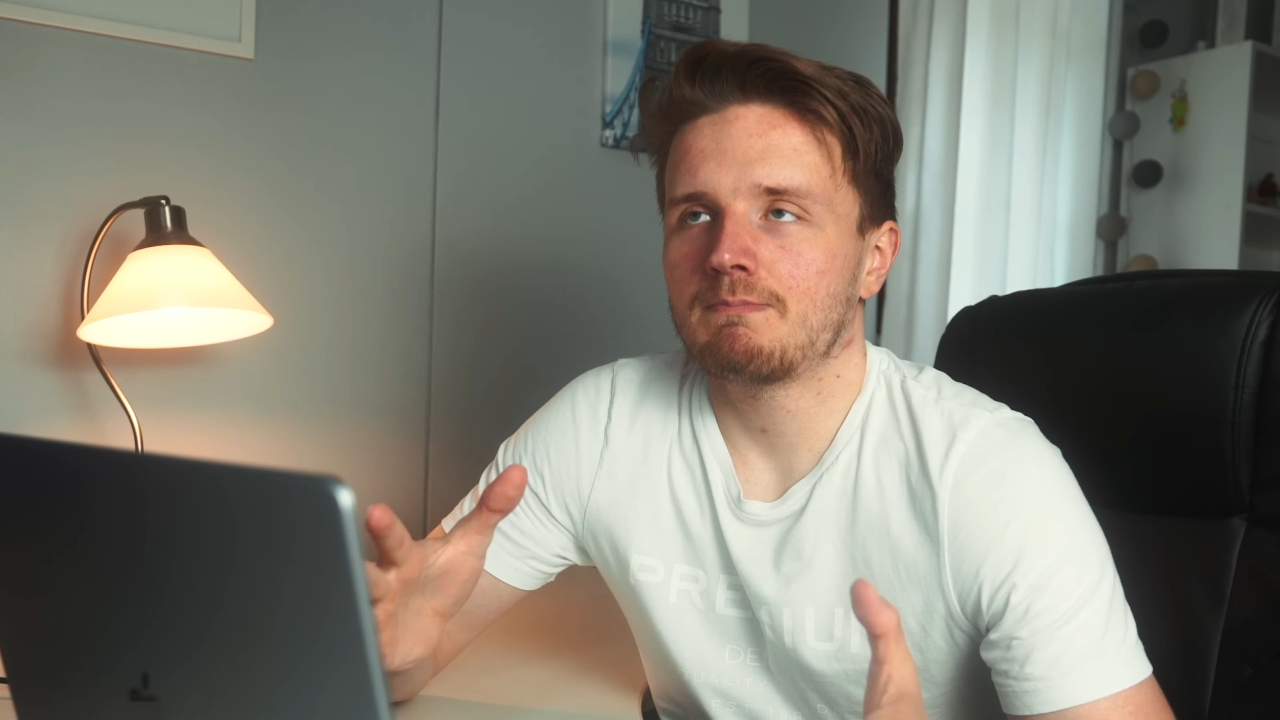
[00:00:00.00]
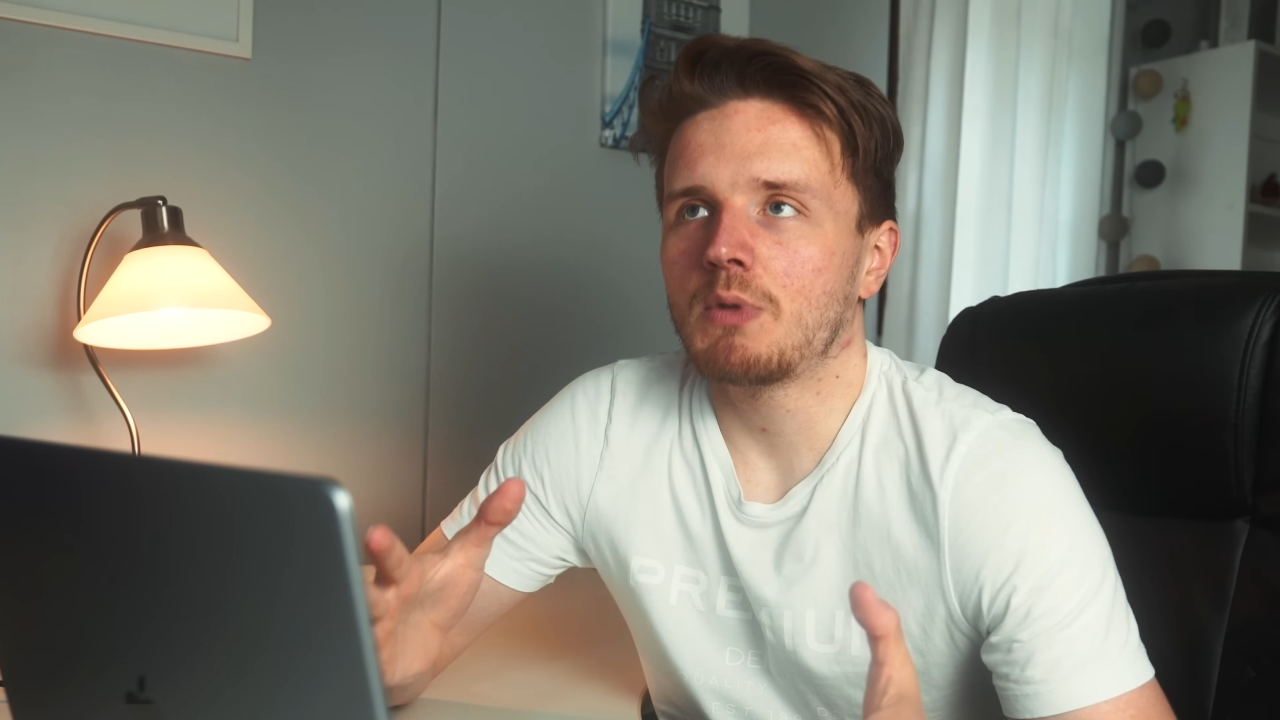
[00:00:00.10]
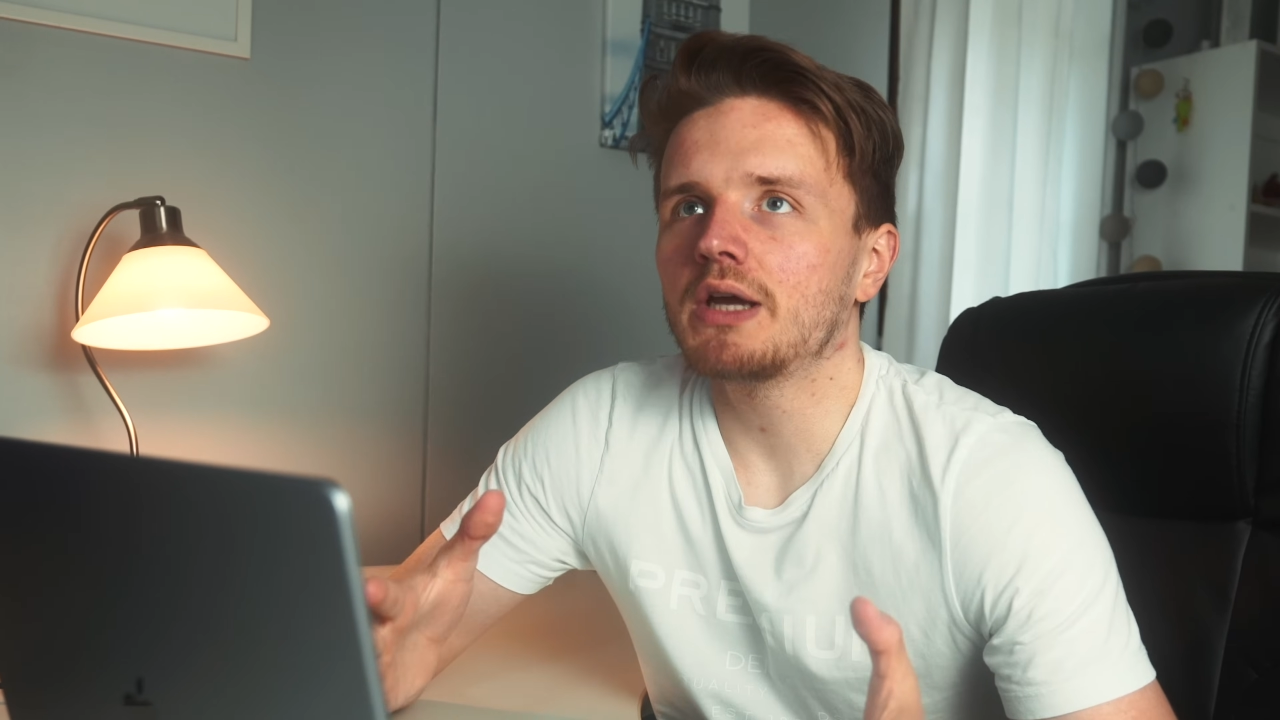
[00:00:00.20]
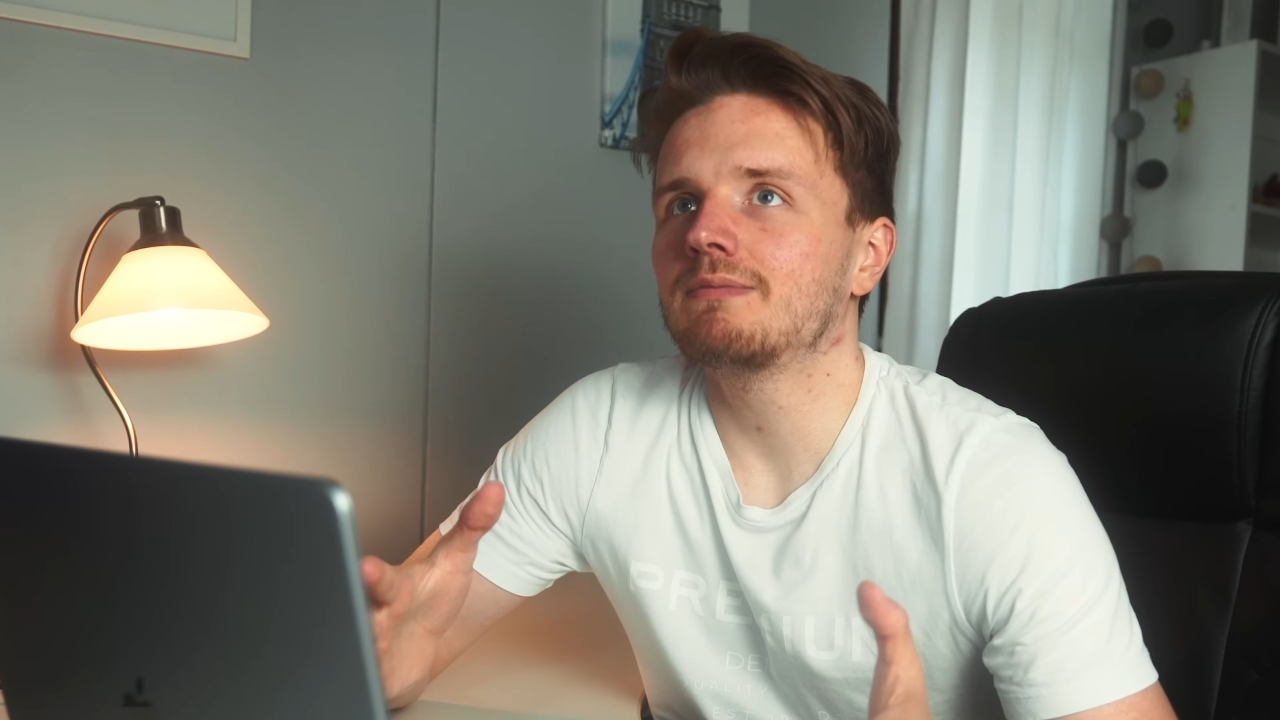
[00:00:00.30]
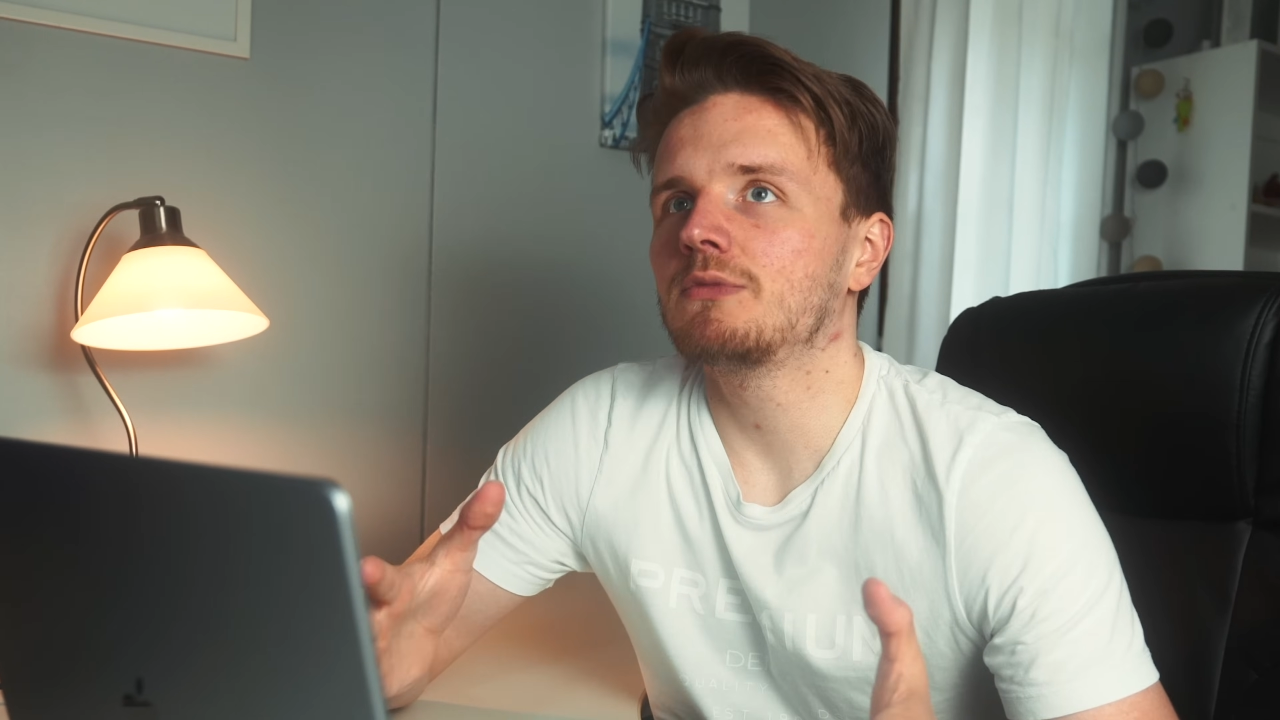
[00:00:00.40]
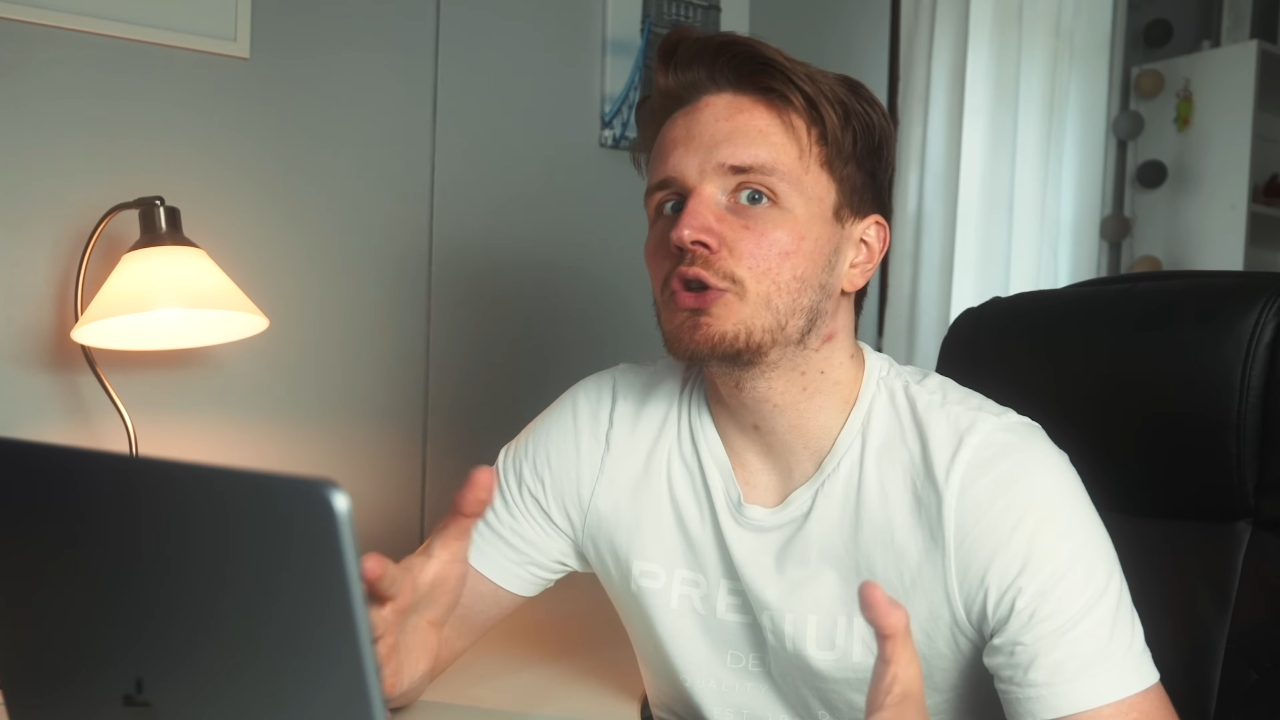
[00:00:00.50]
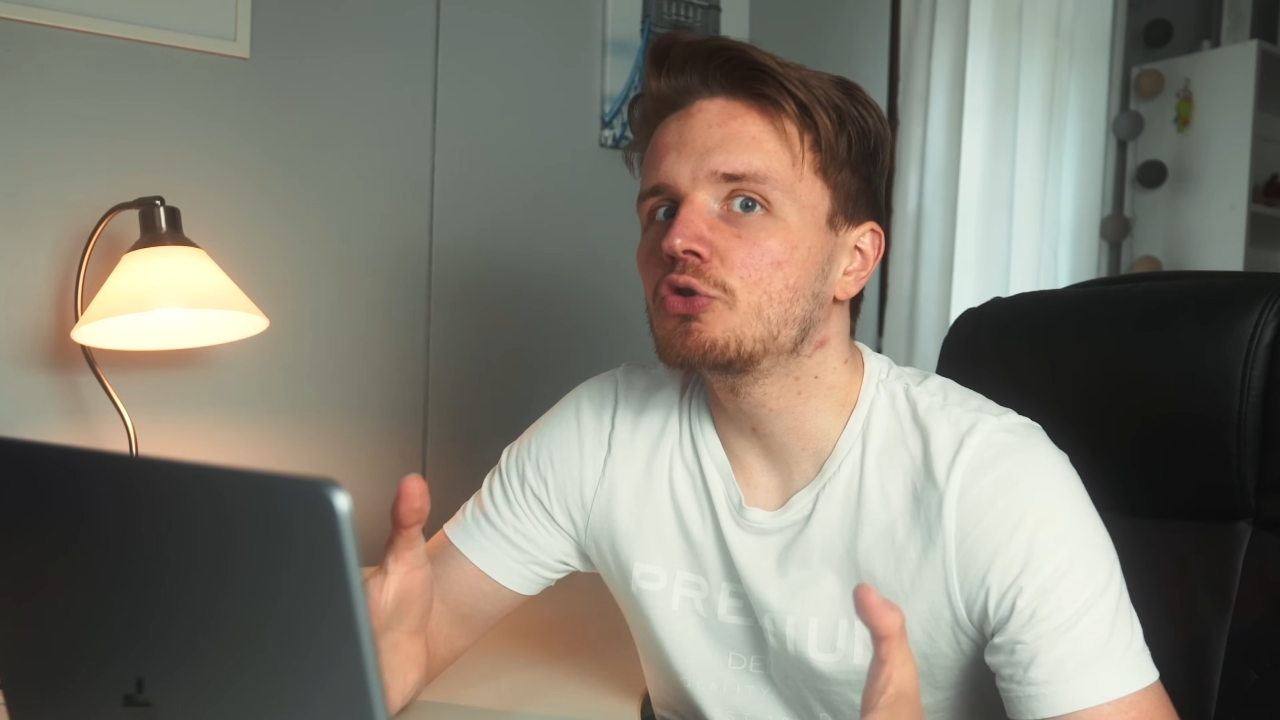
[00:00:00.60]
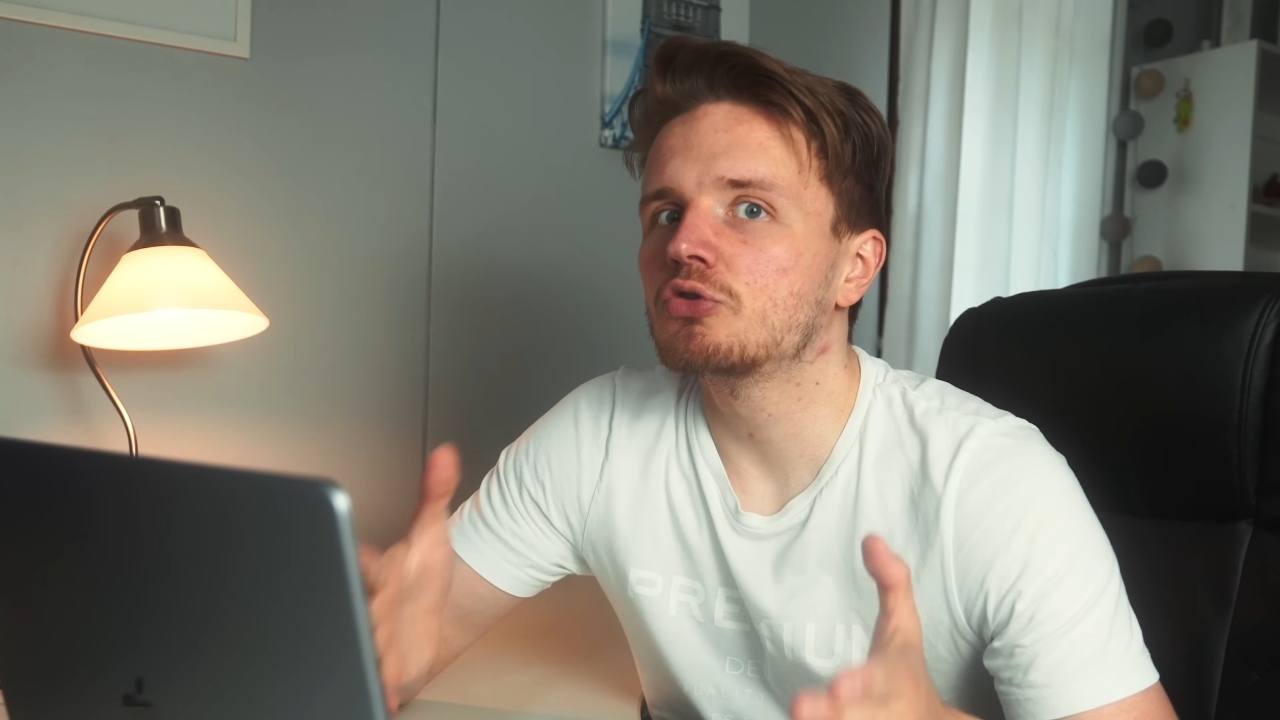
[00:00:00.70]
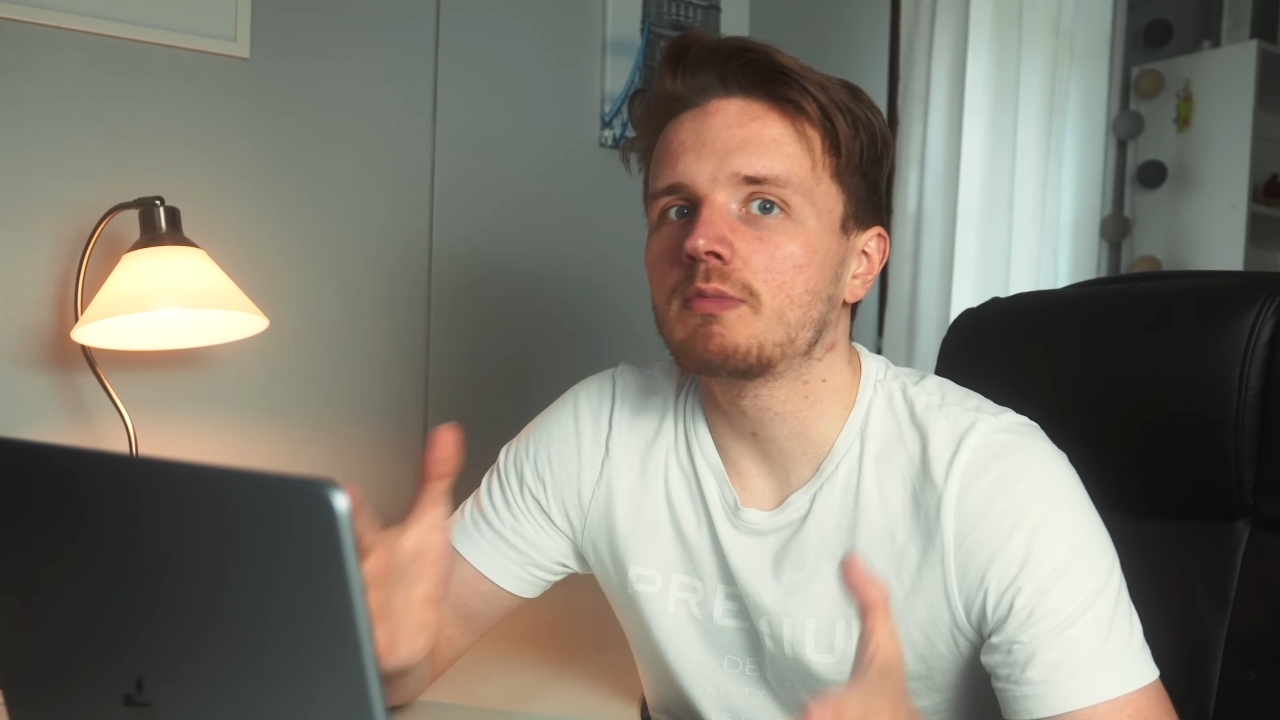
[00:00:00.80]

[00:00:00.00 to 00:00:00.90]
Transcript: might use